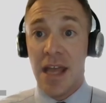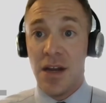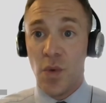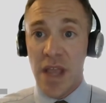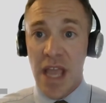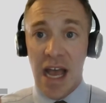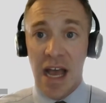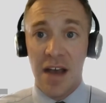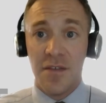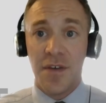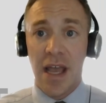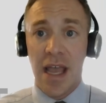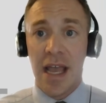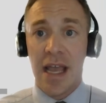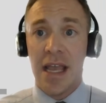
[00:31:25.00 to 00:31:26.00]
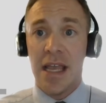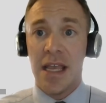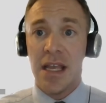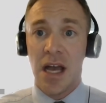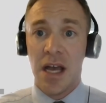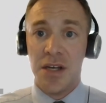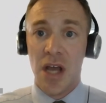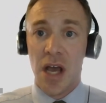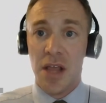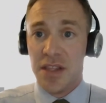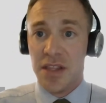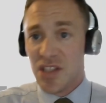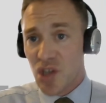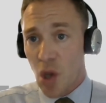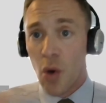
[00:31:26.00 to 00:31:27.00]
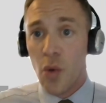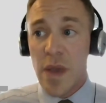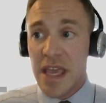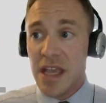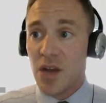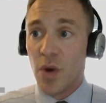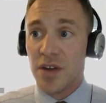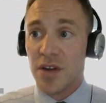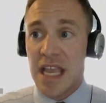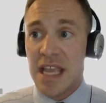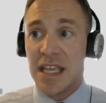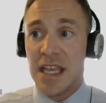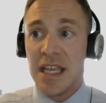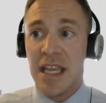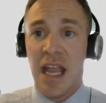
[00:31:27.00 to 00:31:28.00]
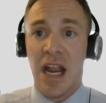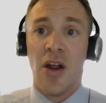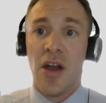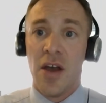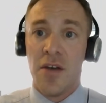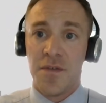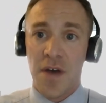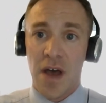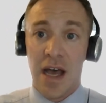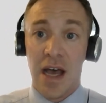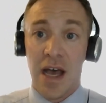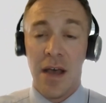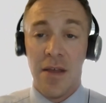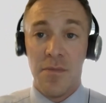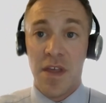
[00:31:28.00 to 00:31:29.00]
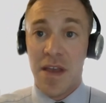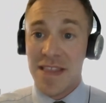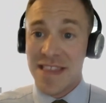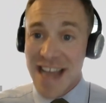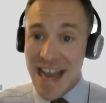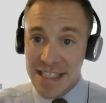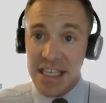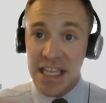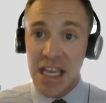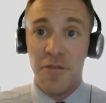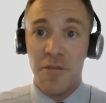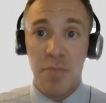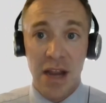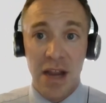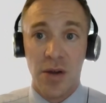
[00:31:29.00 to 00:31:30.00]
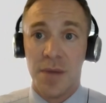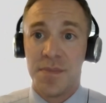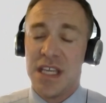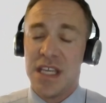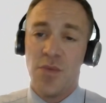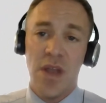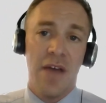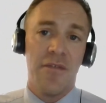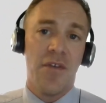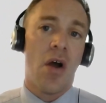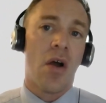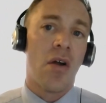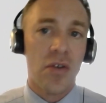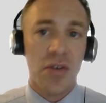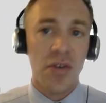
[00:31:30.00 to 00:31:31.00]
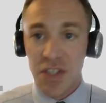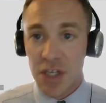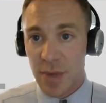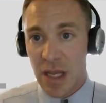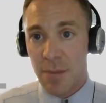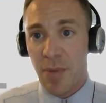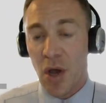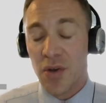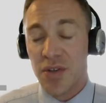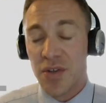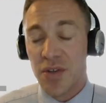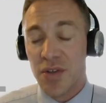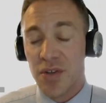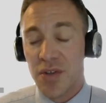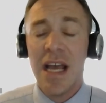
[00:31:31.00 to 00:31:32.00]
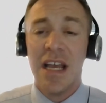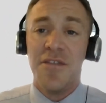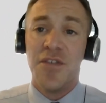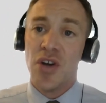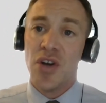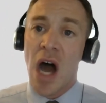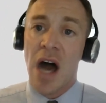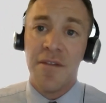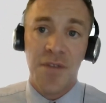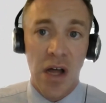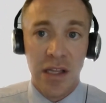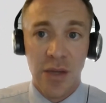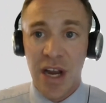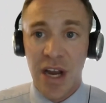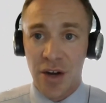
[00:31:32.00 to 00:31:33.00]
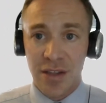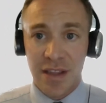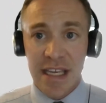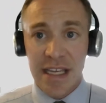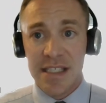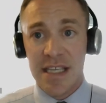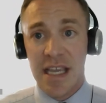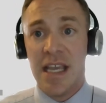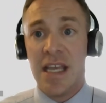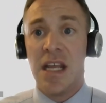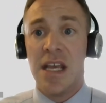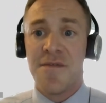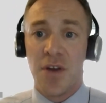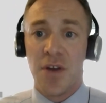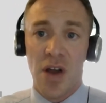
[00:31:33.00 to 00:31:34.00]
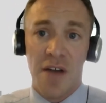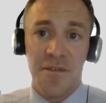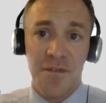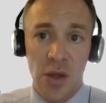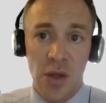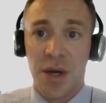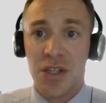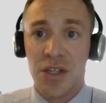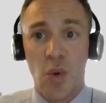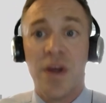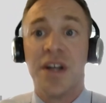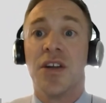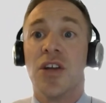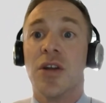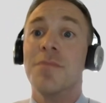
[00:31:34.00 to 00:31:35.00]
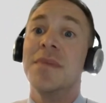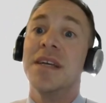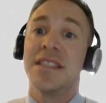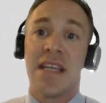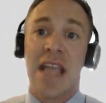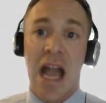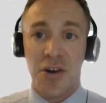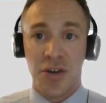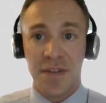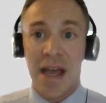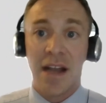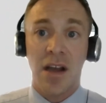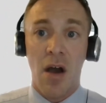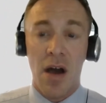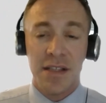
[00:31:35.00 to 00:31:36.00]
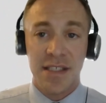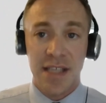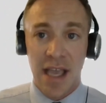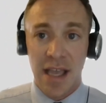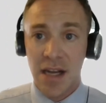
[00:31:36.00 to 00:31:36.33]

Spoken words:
we have this whole week, we're taking care of the idea of bankruptcy. We have articles that are being posted. If you're not following our LinkedIn, if you're not following our Twitter, you're missing out on that content.